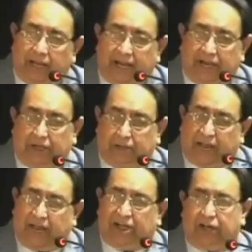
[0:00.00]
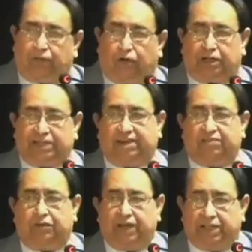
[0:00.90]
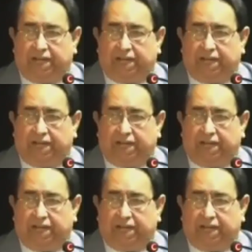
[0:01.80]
In 1947,